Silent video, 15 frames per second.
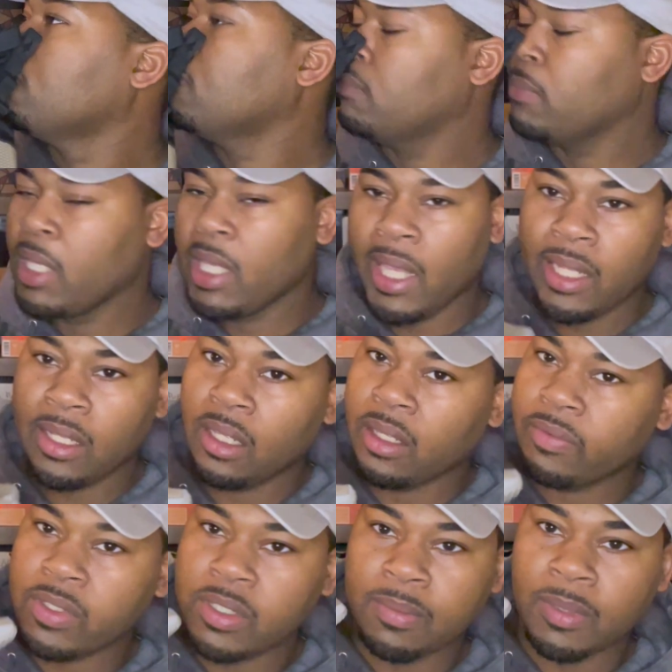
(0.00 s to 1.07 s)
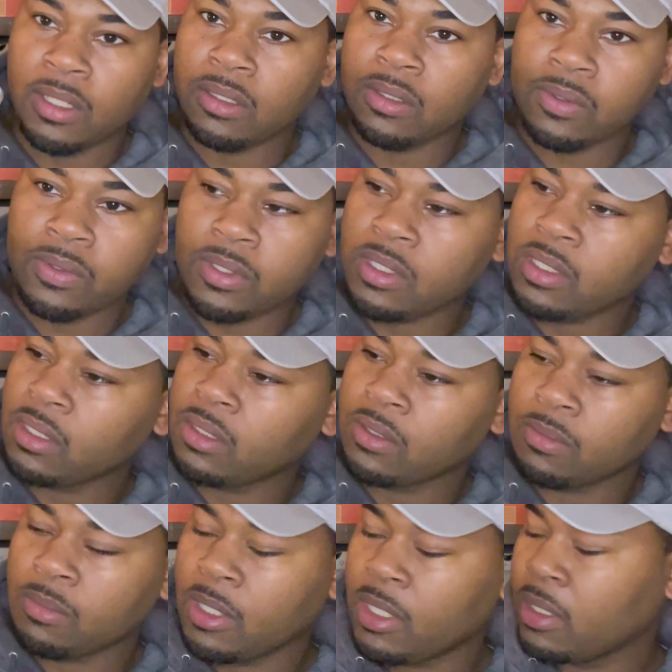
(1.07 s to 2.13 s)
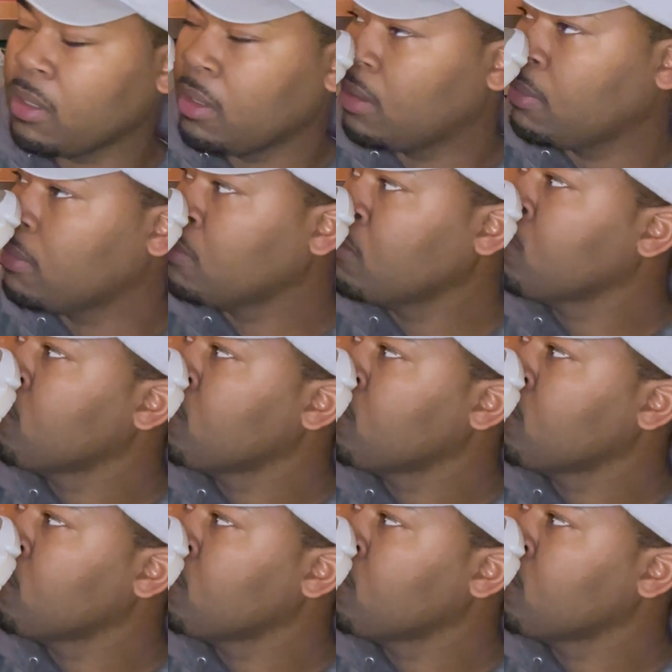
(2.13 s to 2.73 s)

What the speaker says: Man, I love the smell of new sneakers, man.